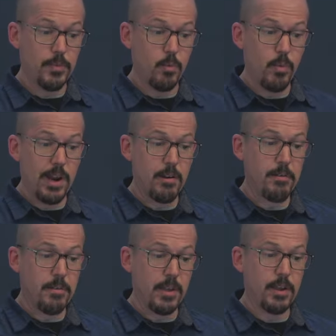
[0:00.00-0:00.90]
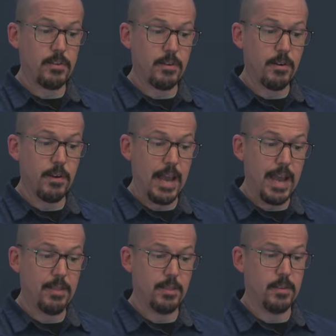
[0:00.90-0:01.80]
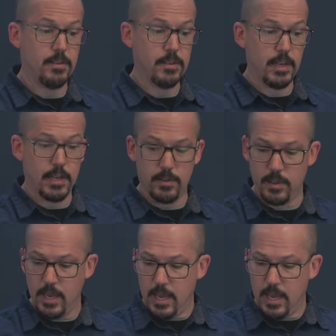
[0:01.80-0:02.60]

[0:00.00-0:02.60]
where things are at these days.